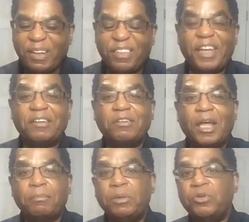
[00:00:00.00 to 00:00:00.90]
things
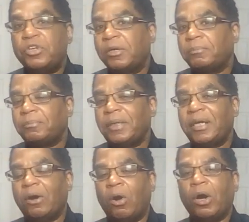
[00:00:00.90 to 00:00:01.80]
like music
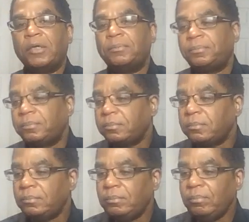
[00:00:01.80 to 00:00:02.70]
and art.
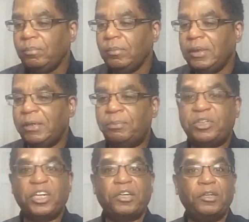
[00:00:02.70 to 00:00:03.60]
In
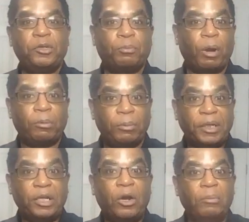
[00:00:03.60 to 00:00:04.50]
particular, you
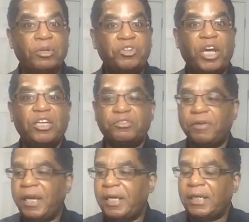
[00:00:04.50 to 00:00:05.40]
probably know I'm a jazz
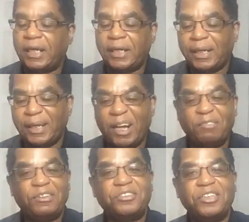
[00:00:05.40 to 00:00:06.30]
fan, and I
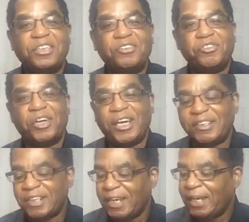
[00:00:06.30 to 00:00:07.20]
love listening to
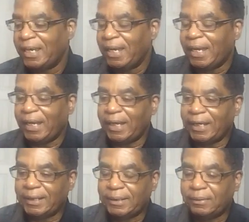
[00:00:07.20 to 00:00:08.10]
jazz,
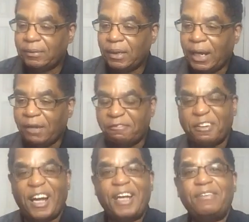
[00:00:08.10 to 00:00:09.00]
and I
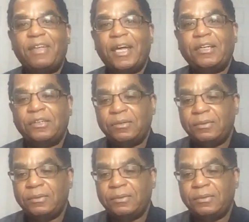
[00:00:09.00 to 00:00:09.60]
find that